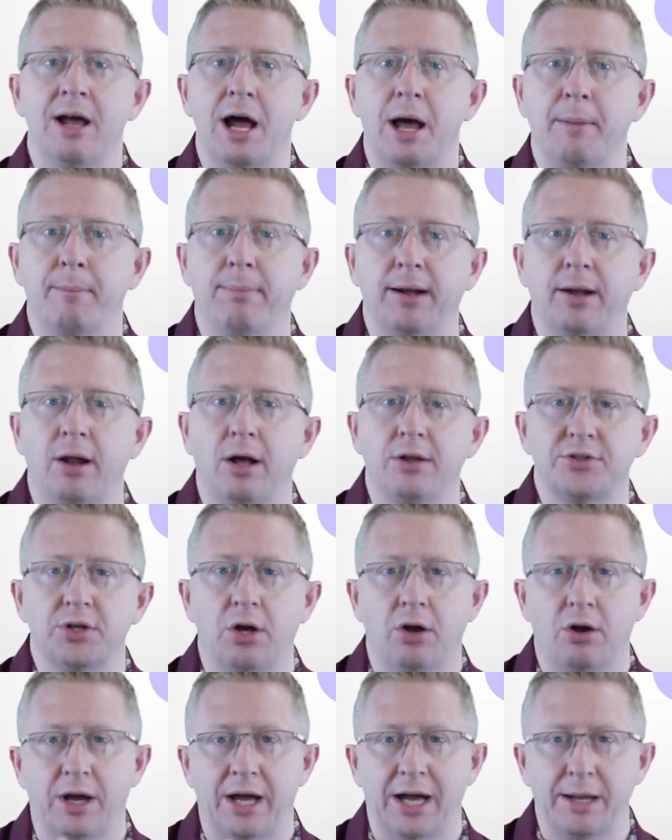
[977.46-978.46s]
and plot
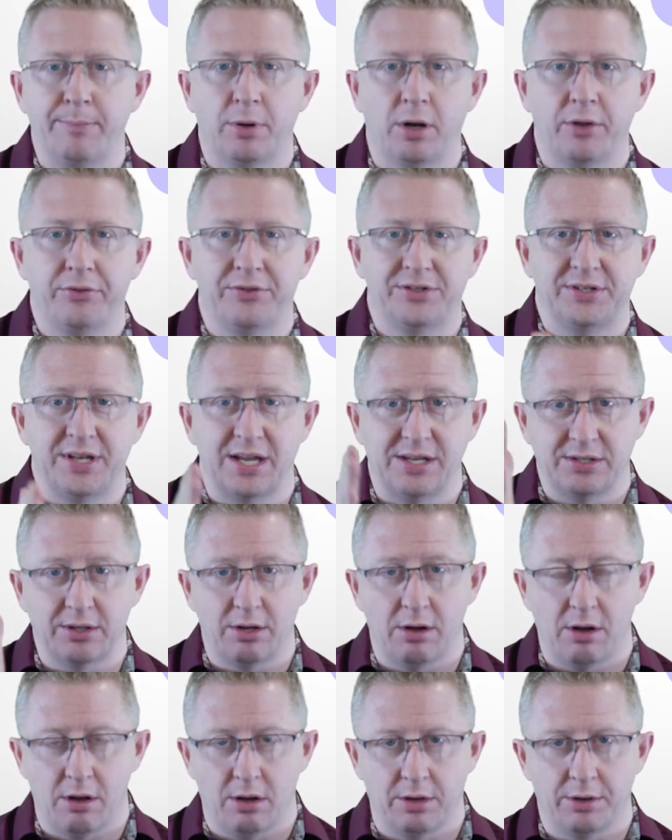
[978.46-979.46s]
our hypothesis
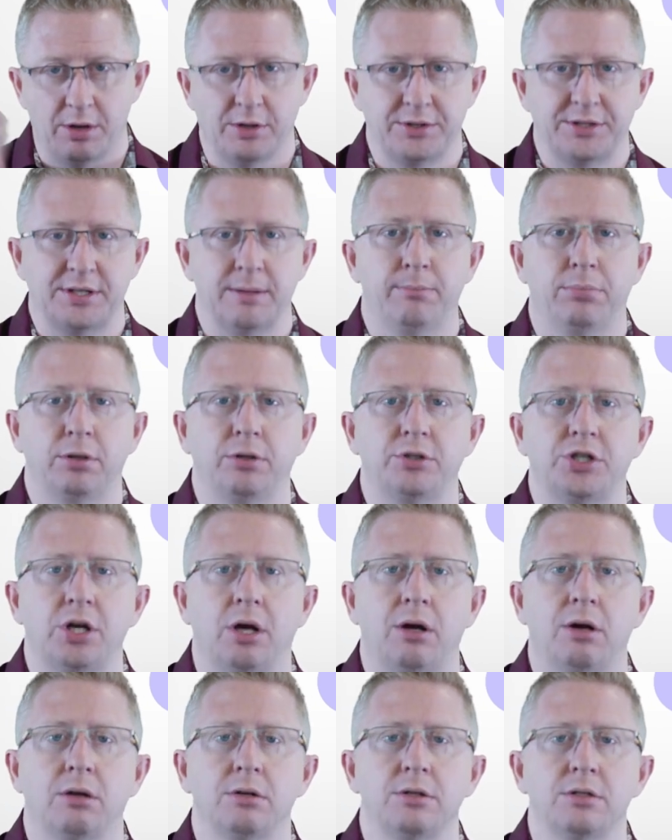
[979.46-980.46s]
on our simple
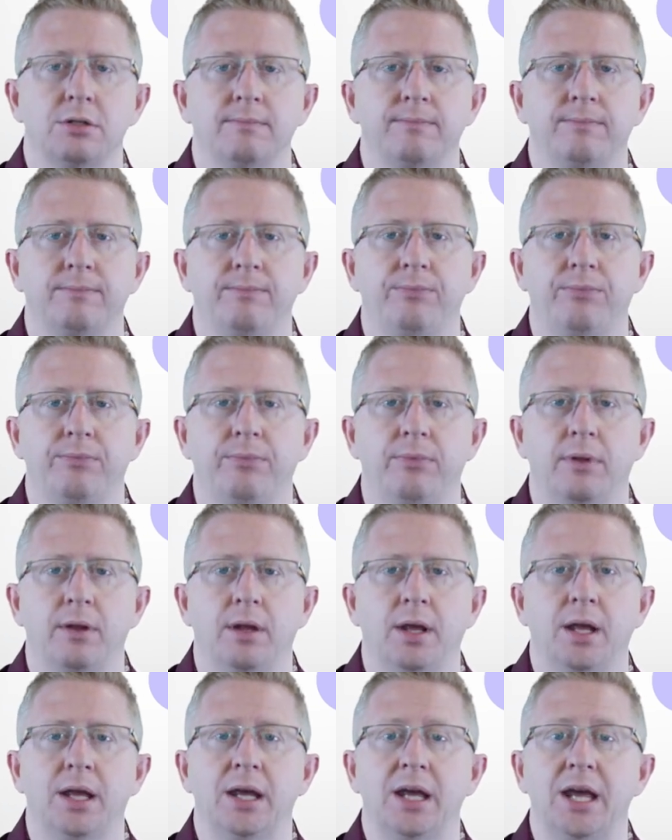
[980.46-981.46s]
chart.
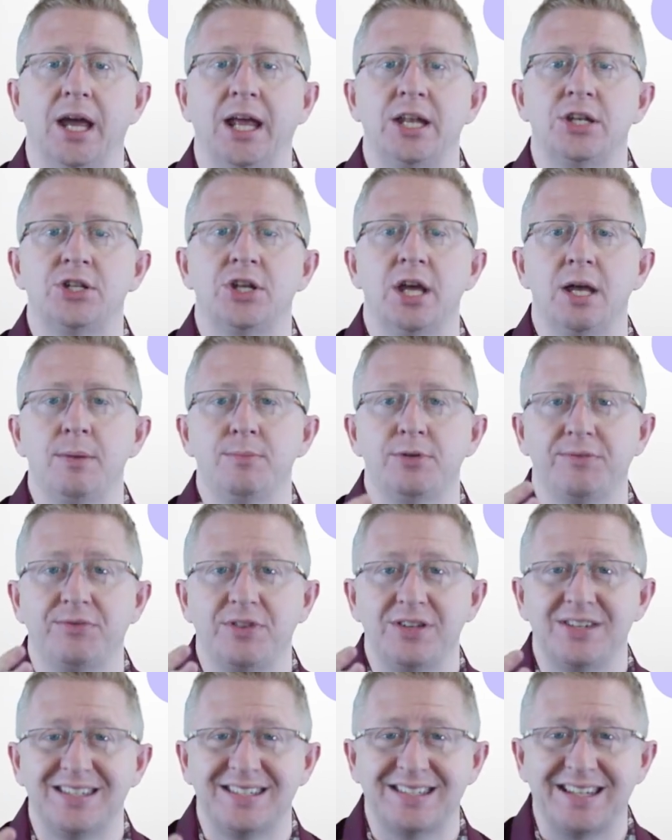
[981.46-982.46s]
In terms of
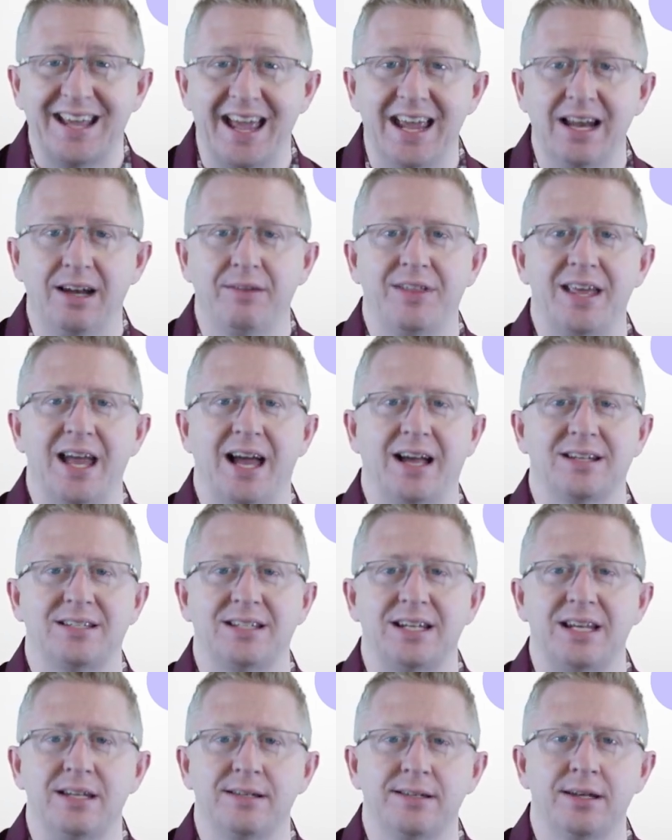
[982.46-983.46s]
the scale of the
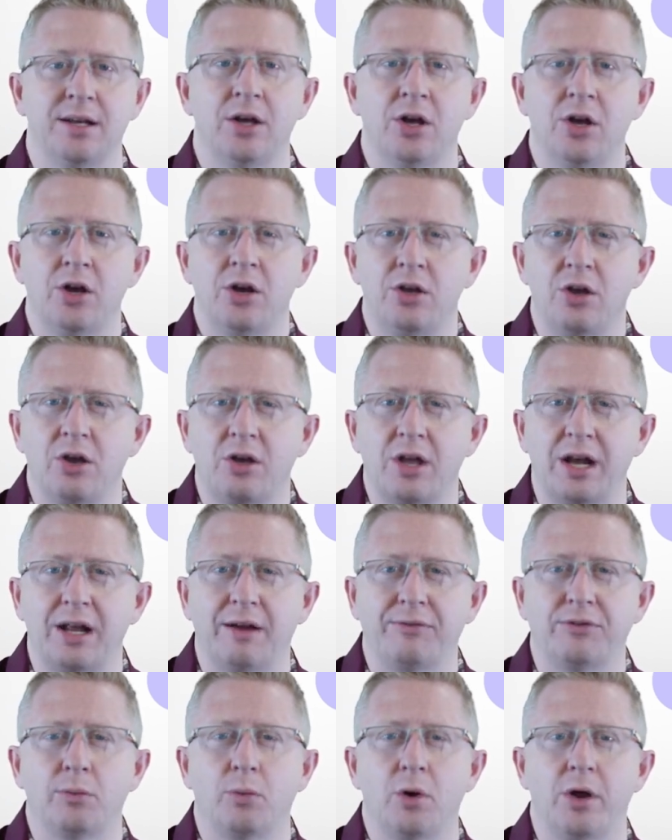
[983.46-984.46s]
axes, you're going to
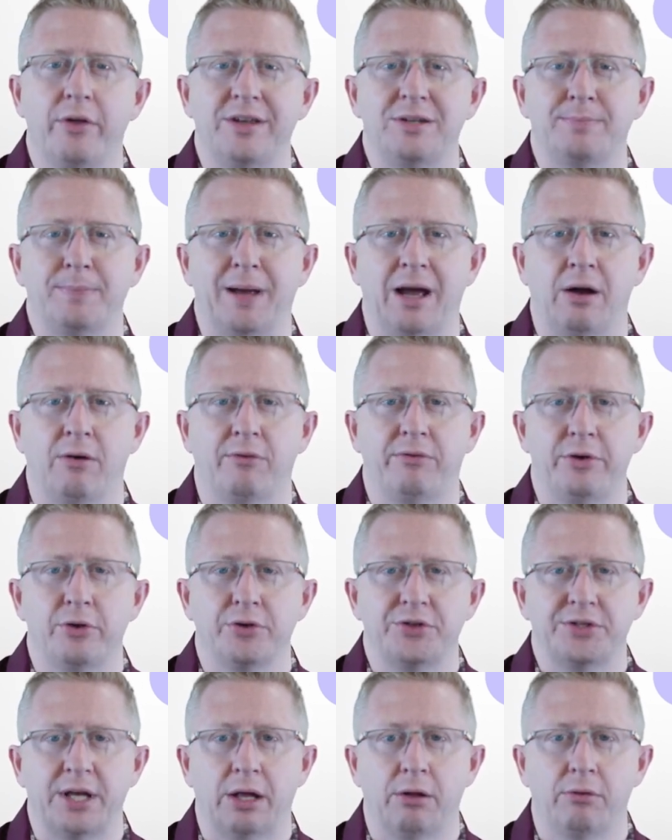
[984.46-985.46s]
have to work this bit out for
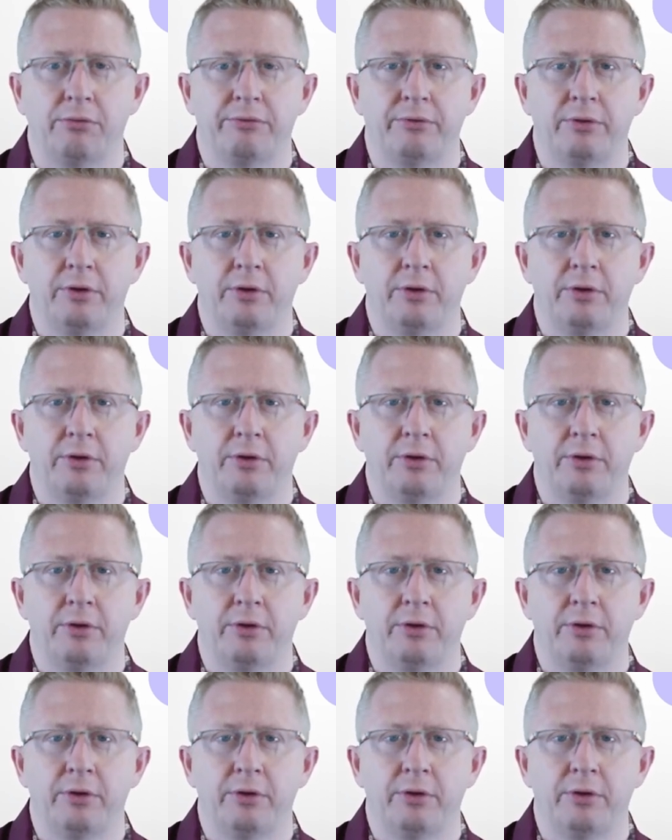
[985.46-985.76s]
yourself.